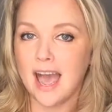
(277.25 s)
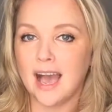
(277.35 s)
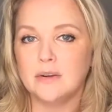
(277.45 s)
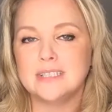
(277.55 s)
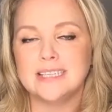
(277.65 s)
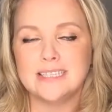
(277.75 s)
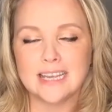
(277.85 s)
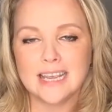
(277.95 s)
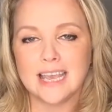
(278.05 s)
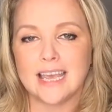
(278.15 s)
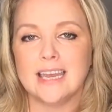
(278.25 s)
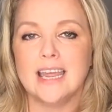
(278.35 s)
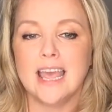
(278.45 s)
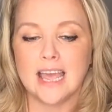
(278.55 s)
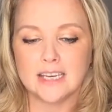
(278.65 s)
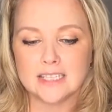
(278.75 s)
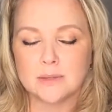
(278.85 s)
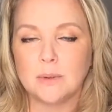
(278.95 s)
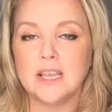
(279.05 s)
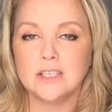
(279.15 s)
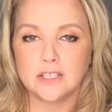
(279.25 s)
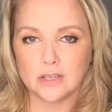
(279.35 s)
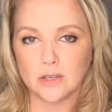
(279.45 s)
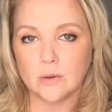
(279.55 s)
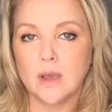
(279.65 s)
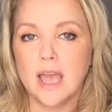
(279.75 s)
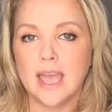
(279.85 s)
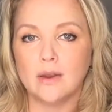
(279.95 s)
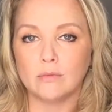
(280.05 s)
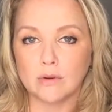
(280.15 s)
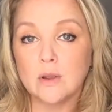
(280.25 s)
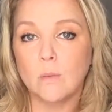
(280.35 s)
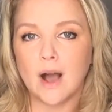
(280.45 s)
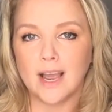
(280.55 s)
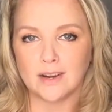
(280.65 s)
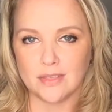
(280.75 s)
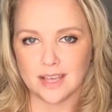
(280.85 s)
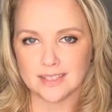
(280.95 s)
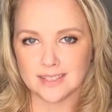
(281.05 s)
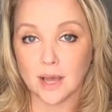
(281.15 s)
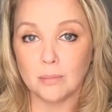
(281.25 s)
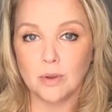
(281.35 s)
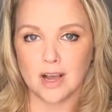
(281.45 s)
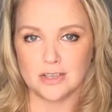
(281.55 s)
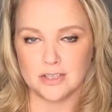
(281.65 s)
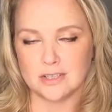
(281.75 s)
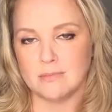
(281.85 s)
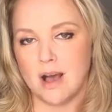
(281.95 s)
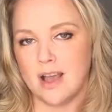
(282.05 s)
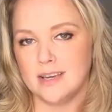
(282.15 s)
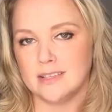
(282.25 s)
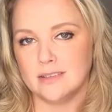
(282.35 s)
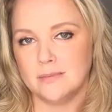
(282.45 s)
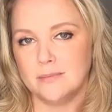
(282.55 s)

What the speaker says: how to dig in and speak to and rewire that subconscious mind.